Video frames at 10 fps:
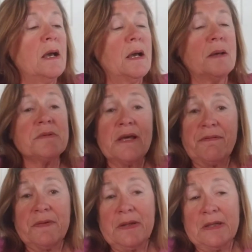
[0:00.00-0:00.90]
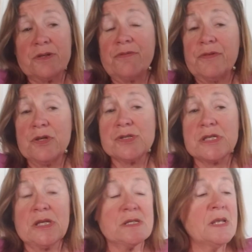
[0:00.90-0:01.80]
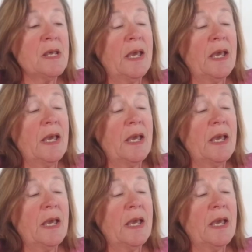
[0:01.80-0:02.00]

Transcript: Um, definitely diffuse it,